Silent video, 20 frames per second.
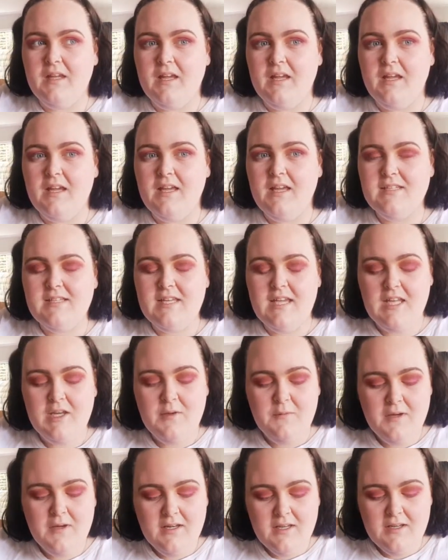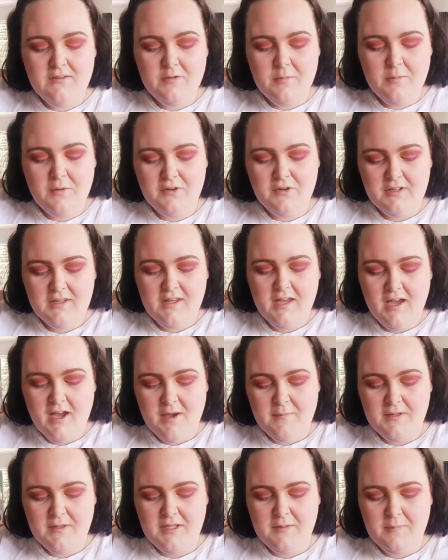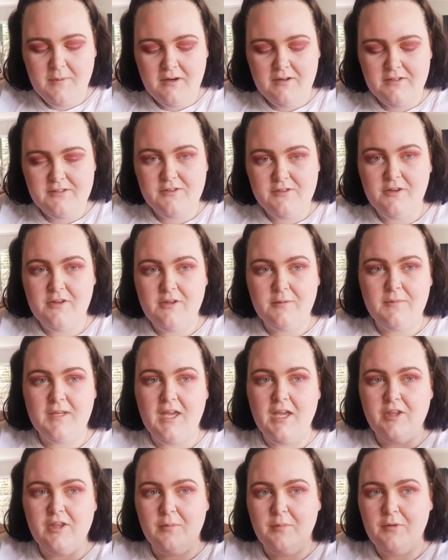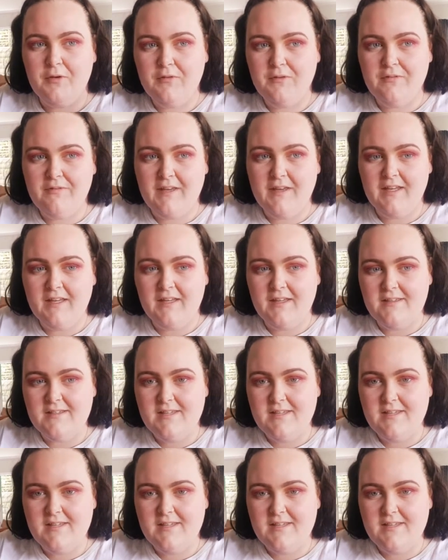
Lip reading: has anyone ever broken their arm and their parents go to them, "Can you move your fingers?"